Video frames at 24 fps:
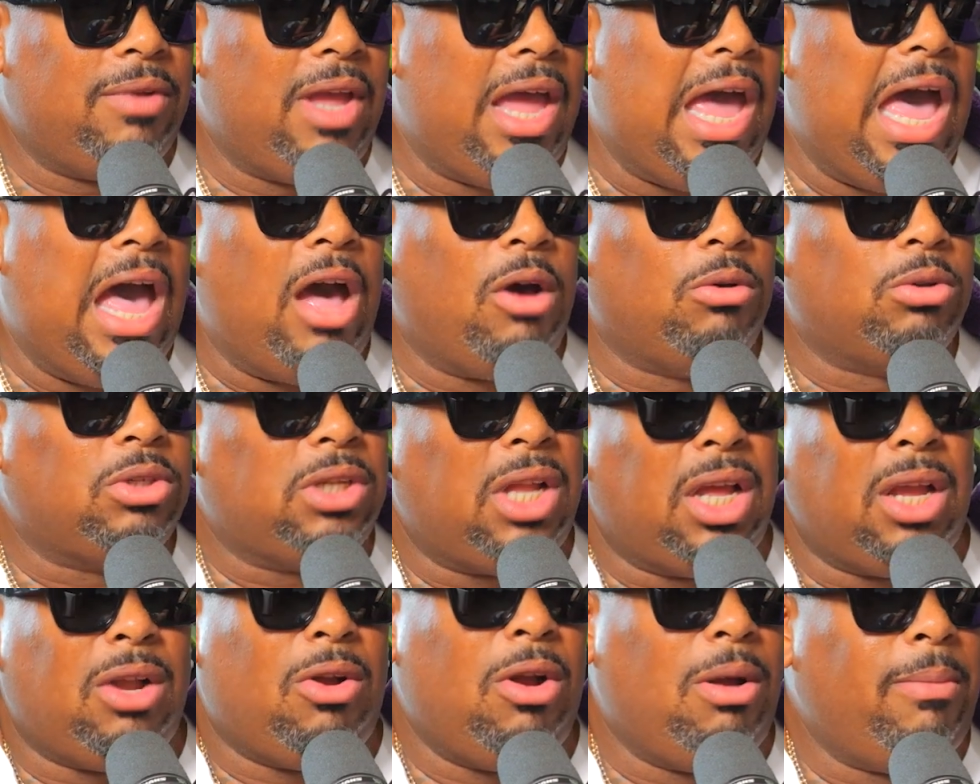I was
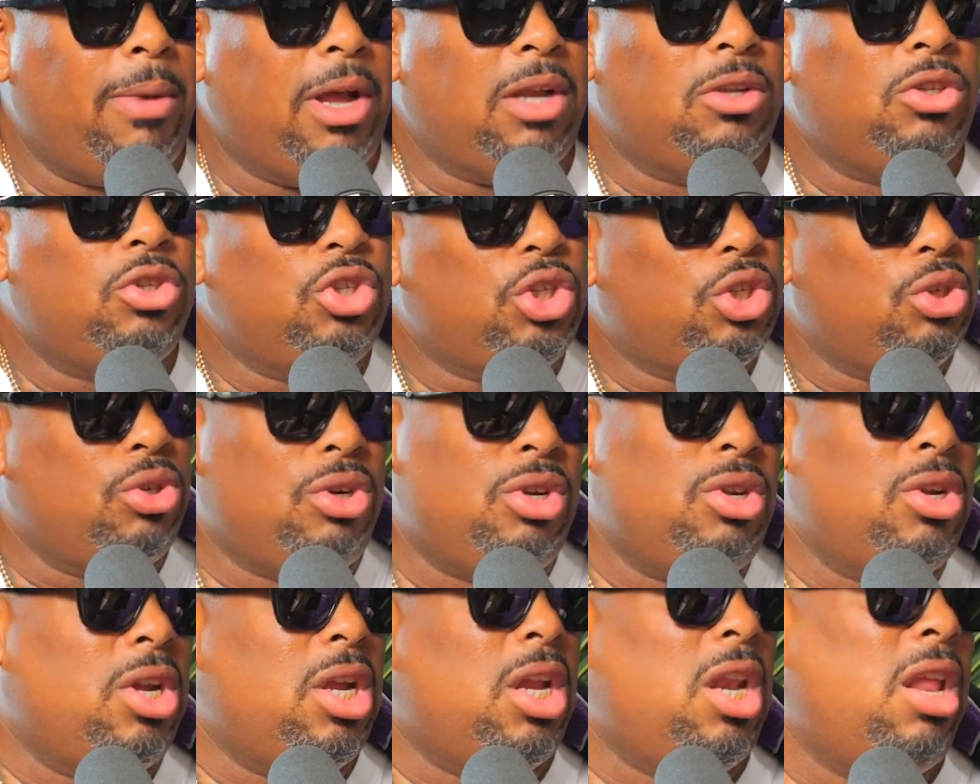like, Grandma, you
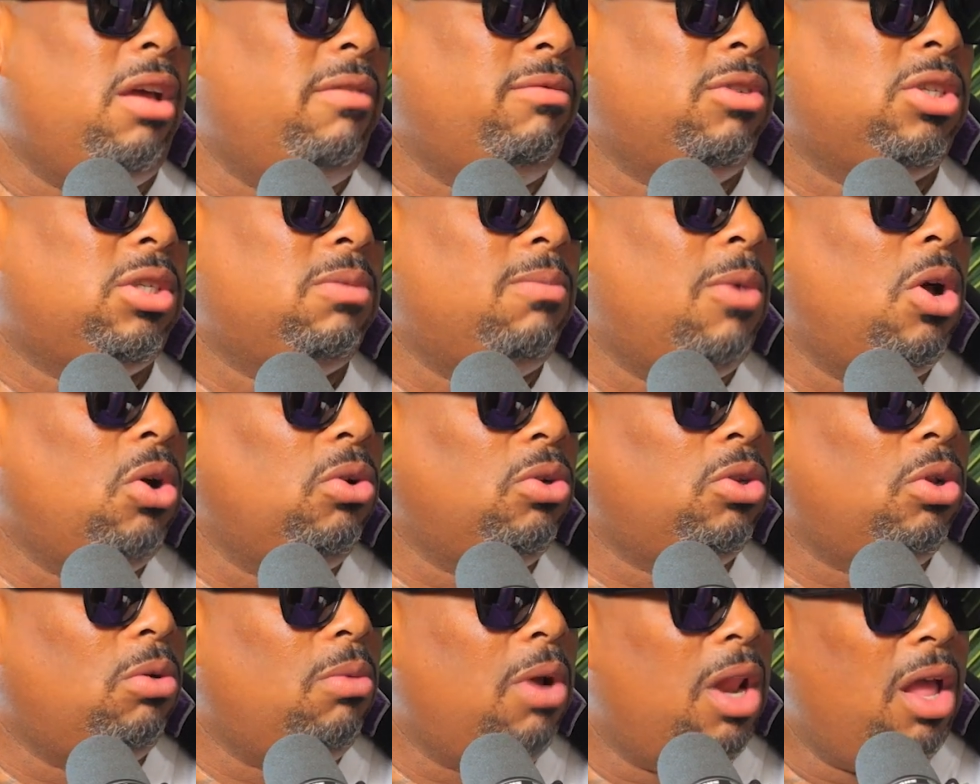sure you ain't never
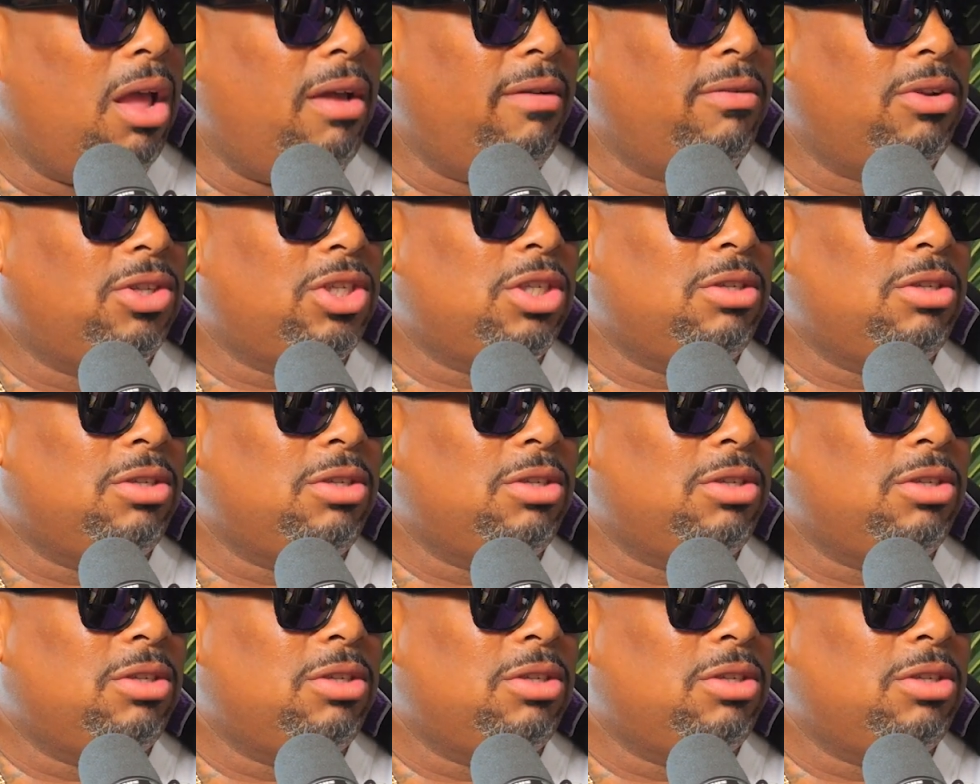smoked or whatever?